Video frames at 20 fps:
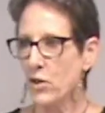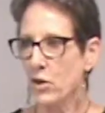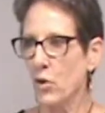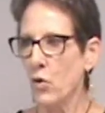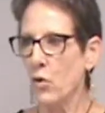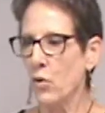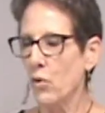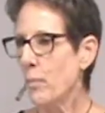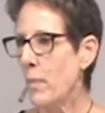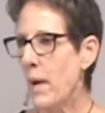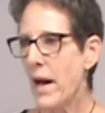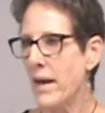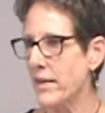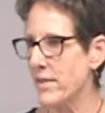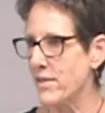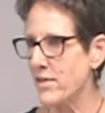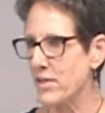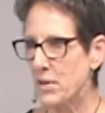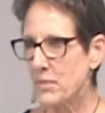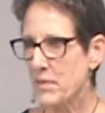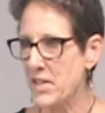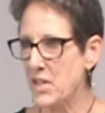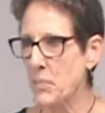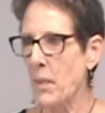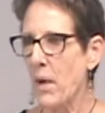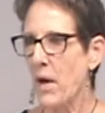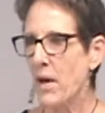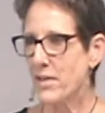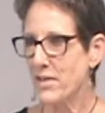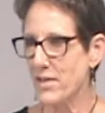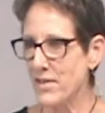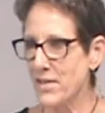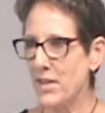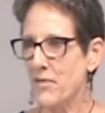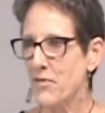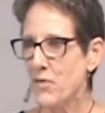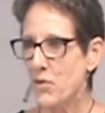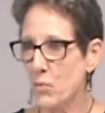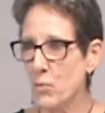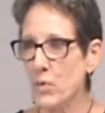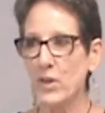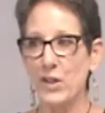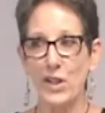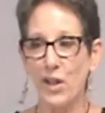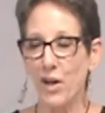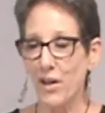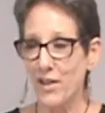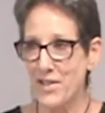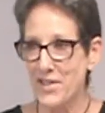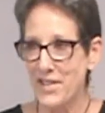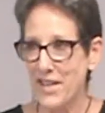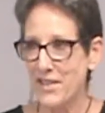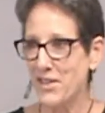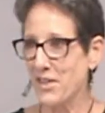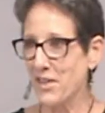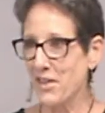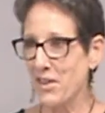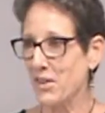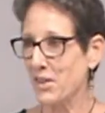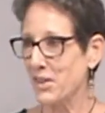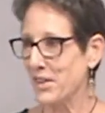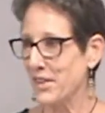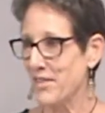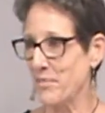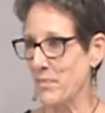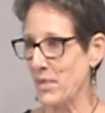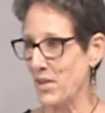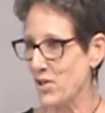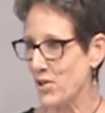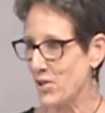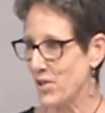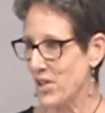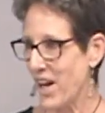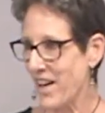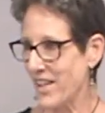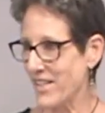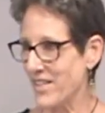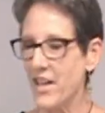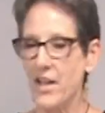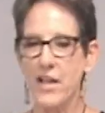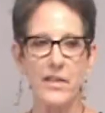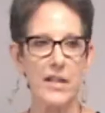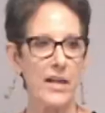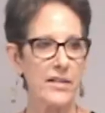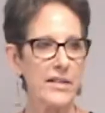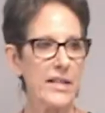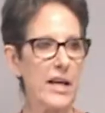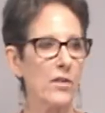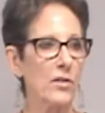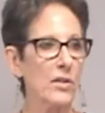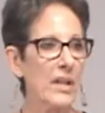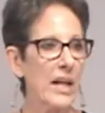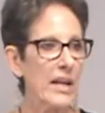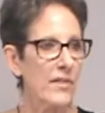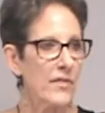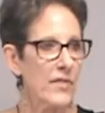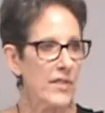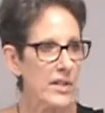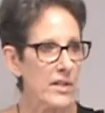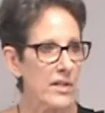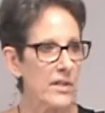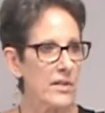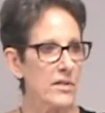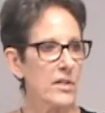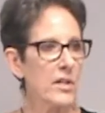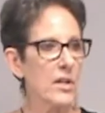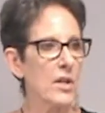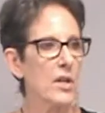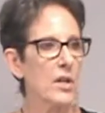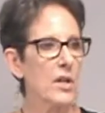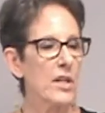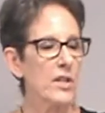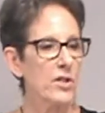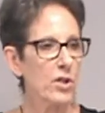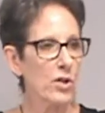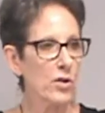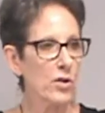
that your whole body is going to respond as if you really are standing on a cliff, but you're not. That's how life is